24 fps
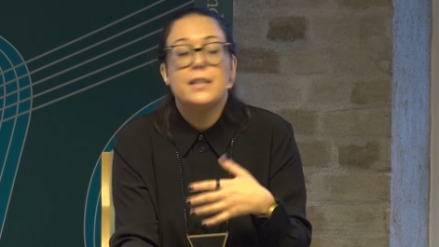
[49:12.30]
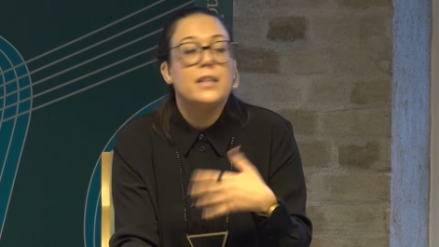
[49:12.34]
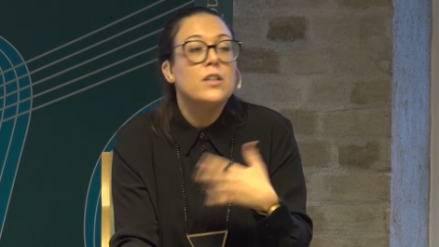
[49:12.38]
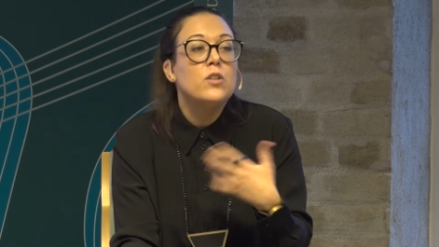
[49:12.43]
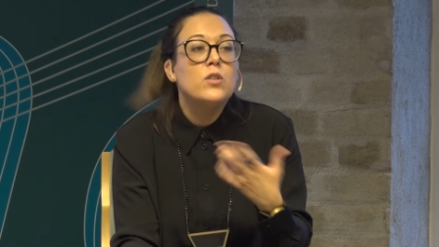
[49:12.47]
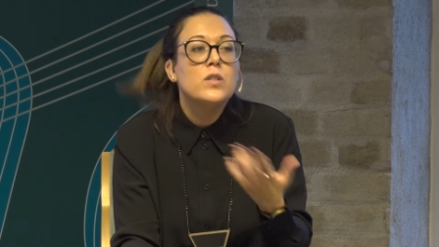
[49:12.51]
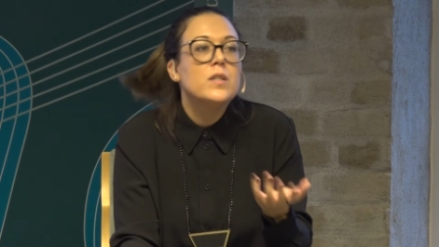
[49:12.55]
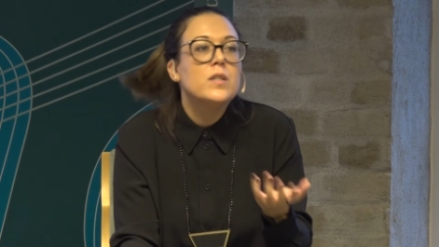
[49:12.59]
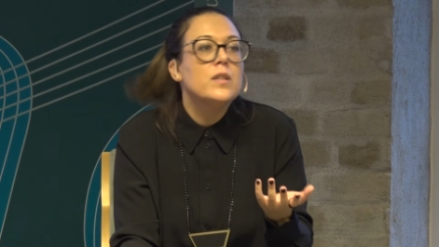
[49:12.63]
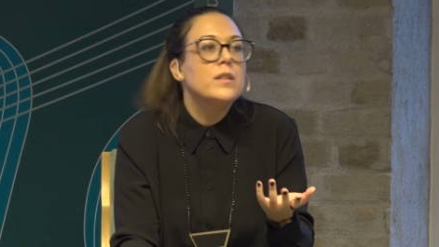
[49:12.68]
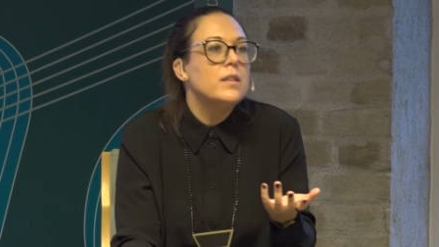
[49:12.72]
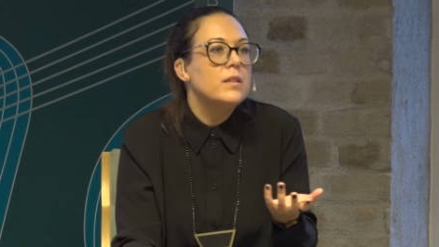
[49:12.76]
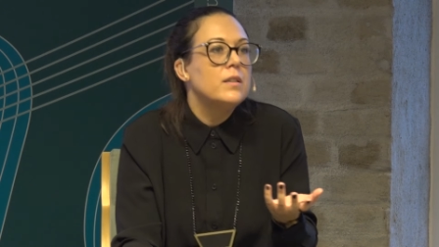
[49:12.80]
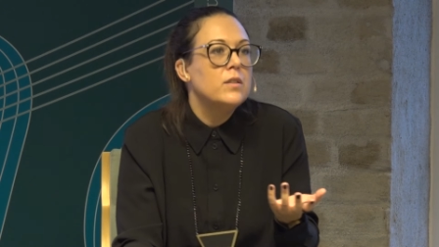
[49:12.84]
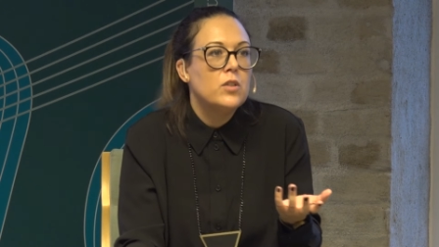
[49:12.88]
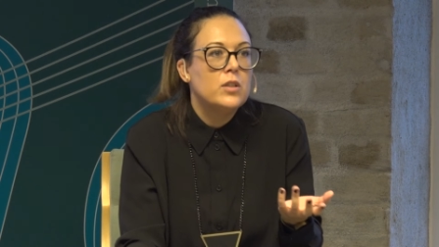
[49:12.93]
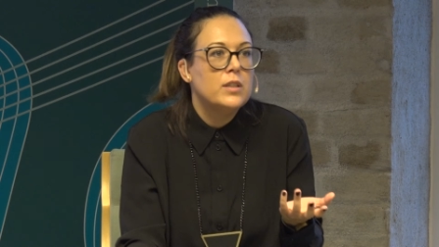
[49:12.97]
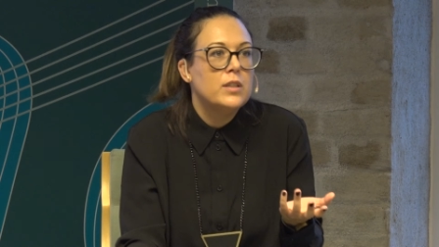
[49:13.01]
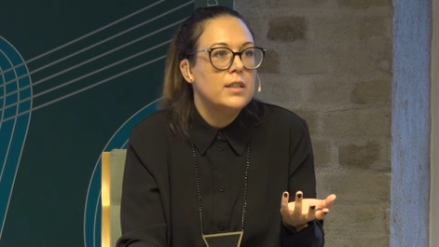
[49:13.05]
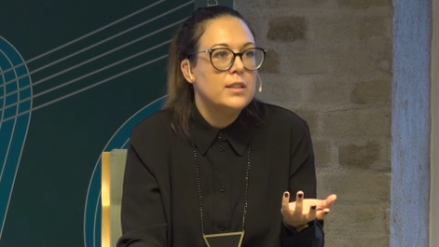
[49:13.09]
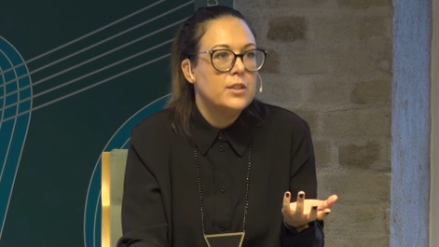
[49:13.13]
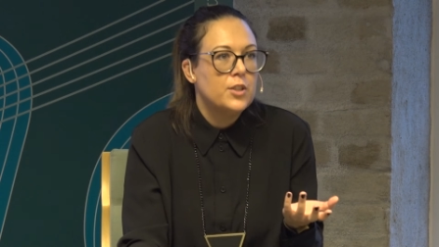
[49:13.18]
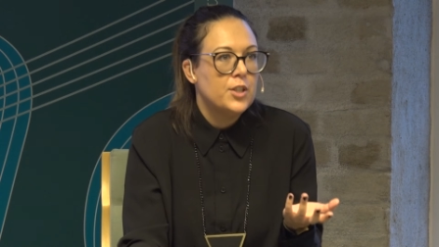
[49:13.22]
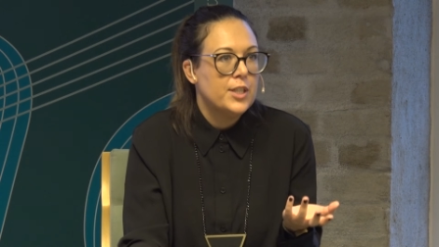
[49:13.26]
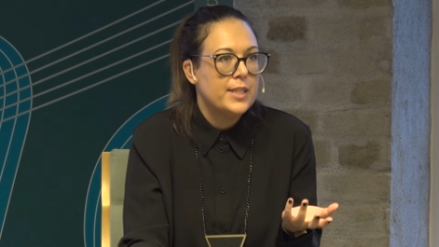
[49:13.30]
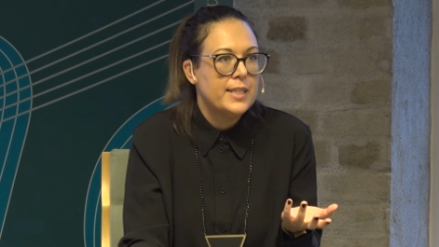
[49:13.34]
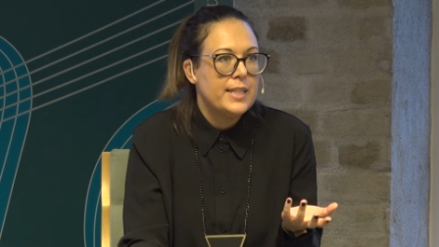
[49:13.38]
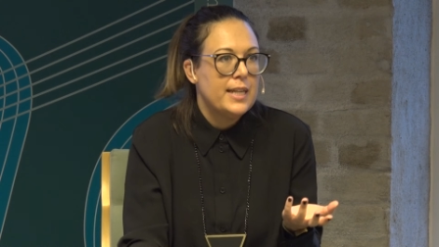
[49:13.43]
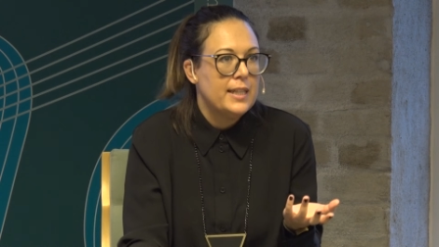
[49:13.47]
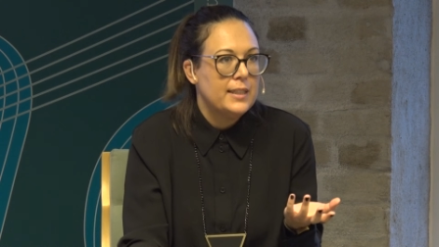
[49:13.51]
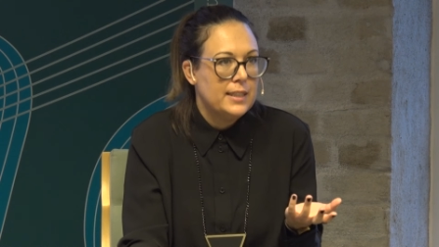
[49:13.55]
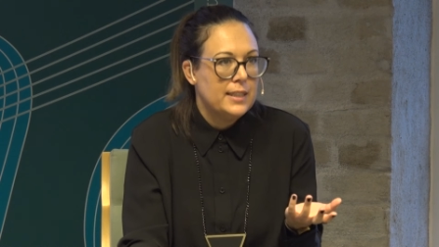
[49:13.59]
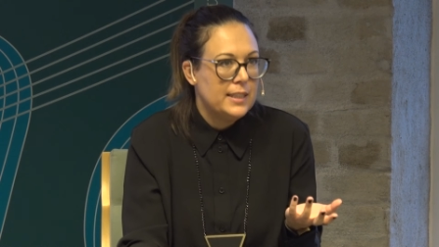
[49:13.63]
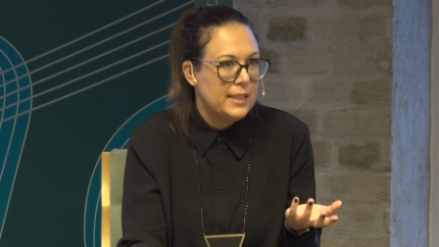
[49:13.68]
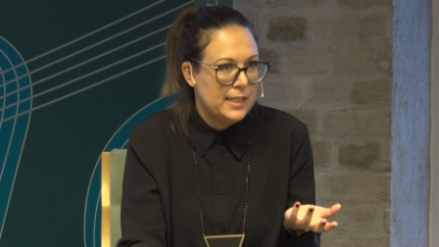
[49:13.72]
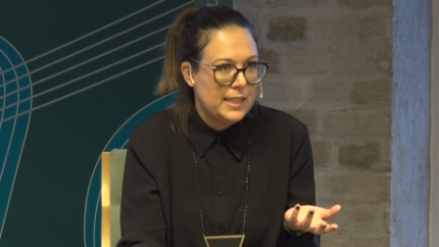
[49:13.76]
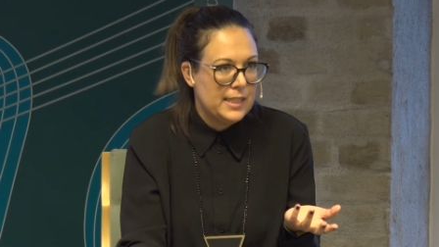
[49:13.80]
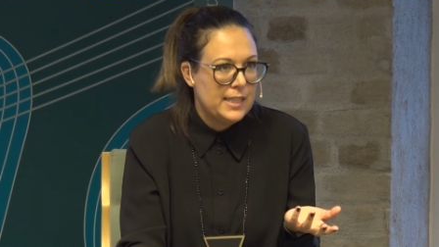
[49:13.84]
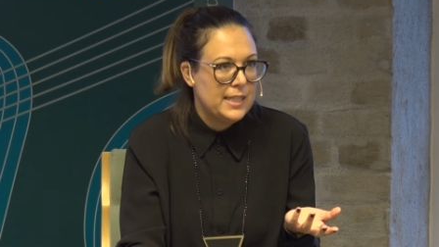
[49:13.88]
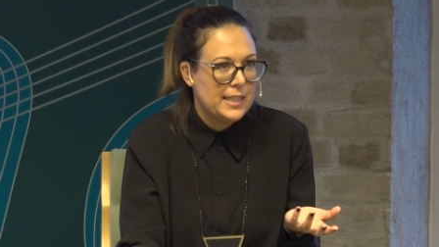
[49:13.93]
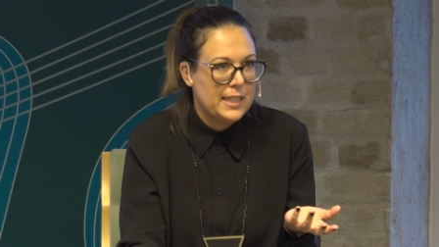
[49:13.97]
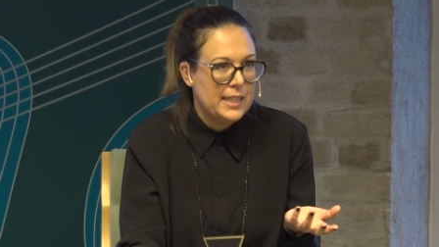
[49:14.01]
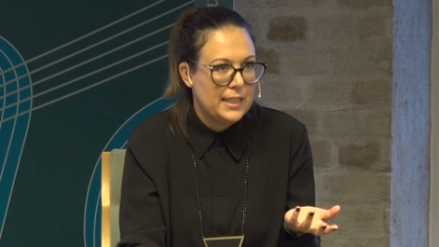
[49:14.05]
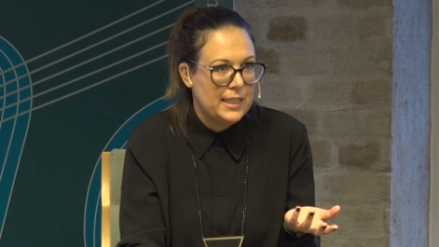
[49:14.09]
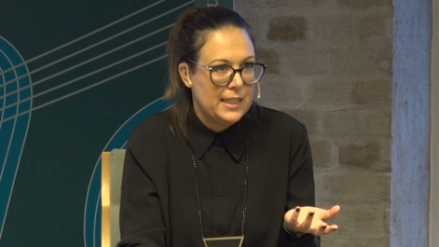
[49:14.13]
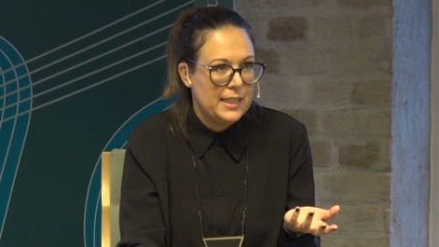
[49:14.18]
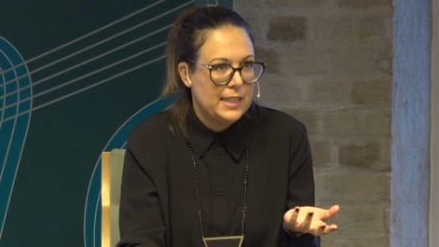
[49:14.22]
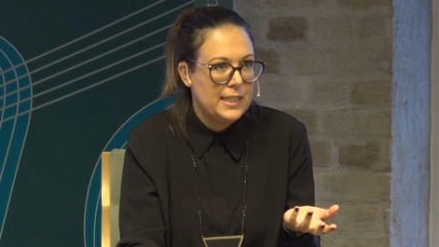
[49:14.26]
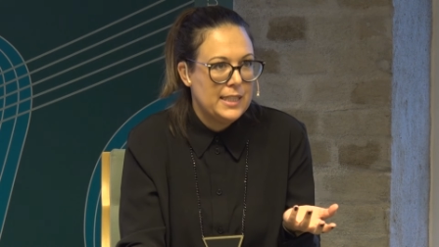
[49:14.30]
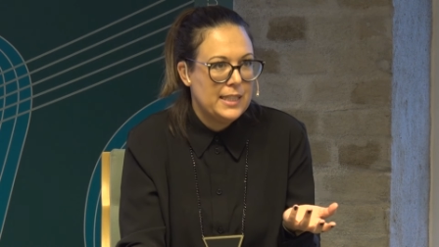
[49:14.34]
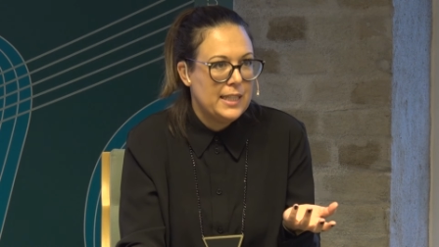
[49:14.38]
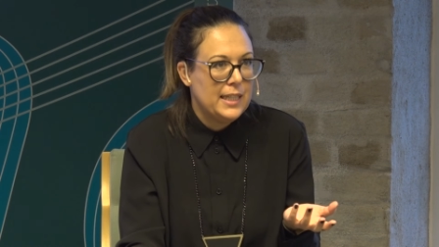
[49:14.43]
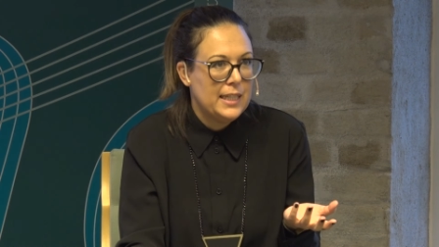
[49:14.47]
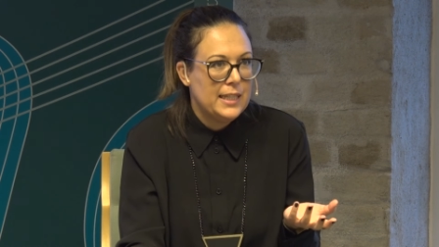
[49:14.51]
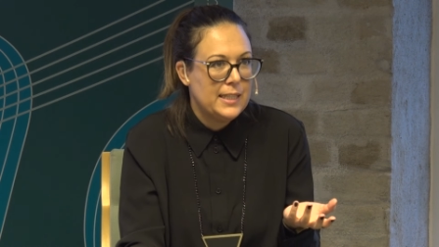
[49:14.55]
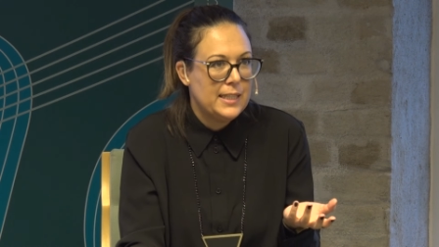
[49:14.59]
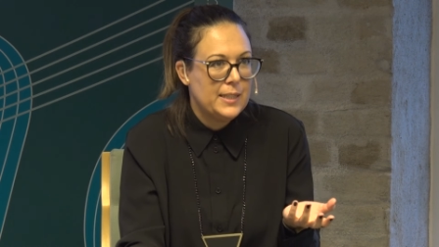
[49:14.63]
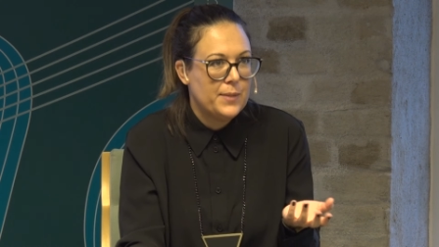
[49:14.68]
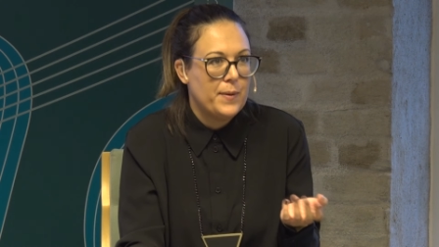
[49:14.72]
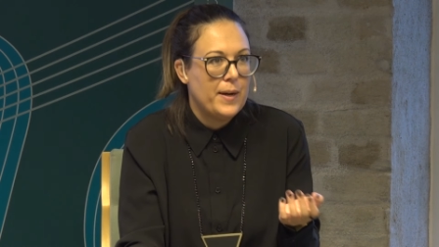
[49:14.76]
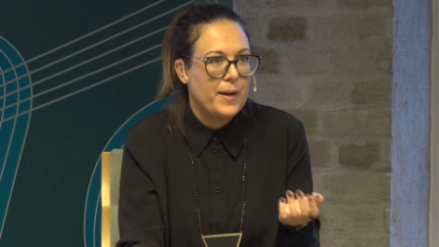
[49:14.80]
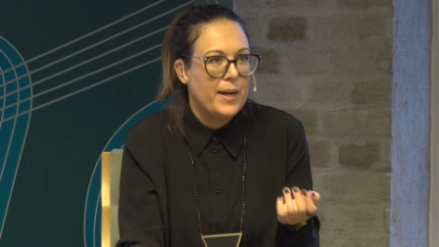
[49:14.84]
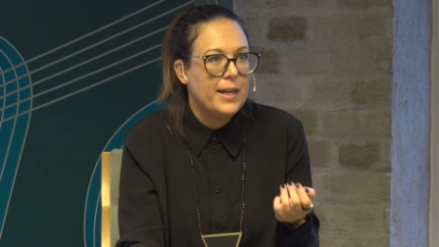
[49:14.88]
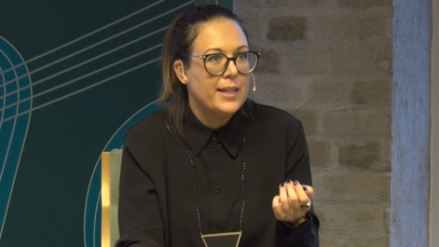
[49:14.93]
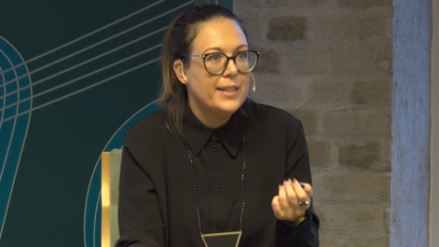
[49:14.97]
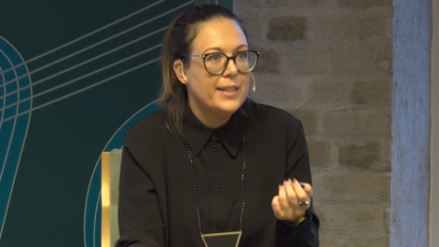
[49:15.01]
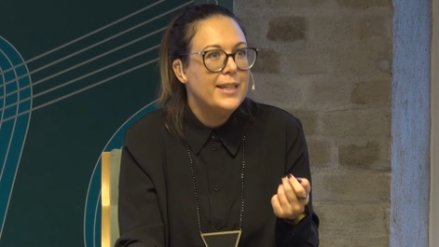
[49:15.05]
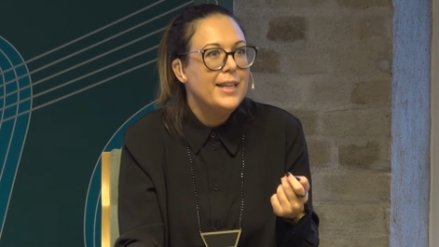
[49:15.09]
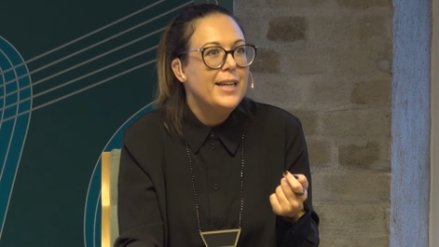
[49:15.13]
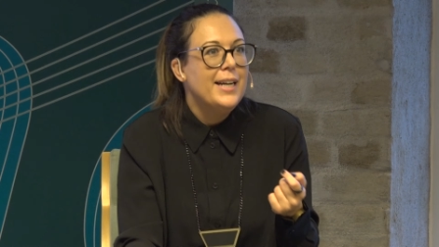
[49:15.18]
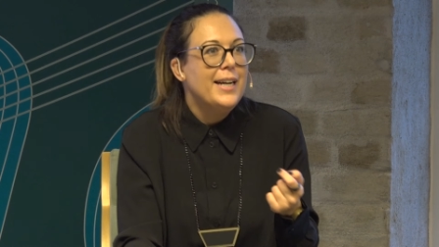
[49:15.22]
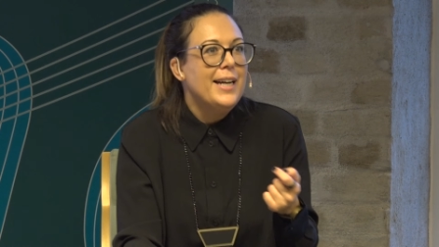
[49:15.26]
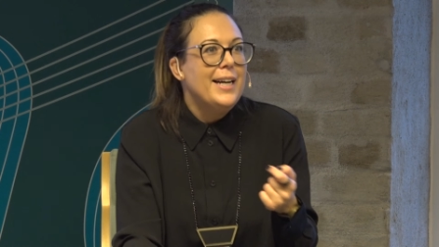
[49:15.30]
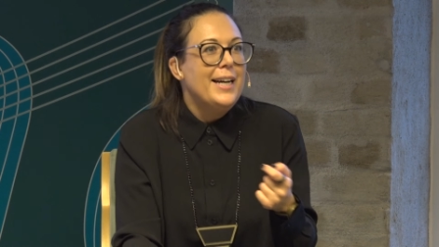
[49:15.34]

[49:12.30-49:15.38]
They also don't understand that this is statistics, right?